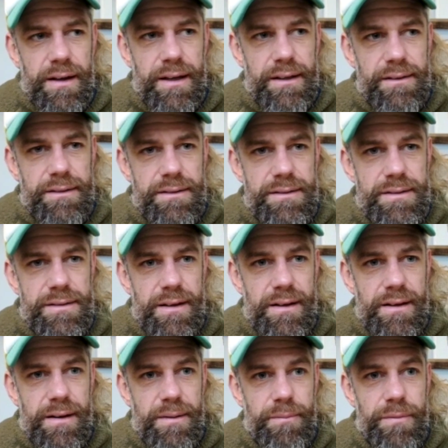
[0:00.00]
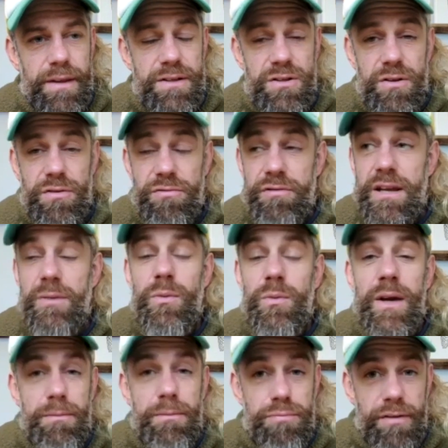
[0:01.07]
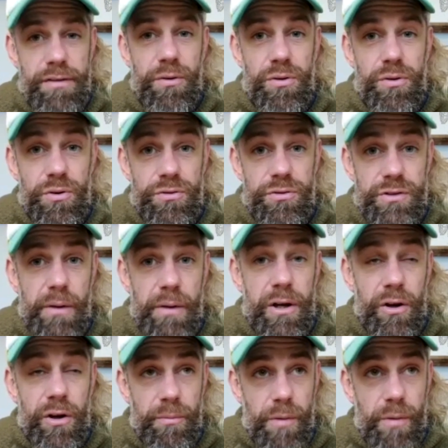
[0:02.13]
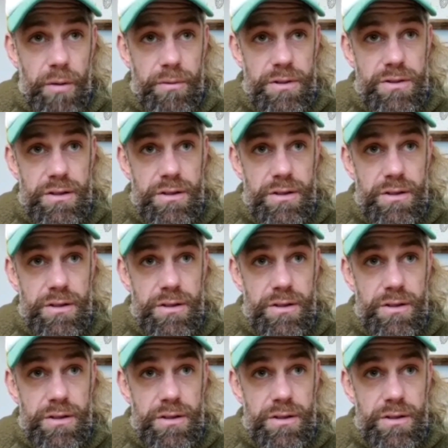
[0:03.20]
and there's a 3-week breath hold course going on at the moment,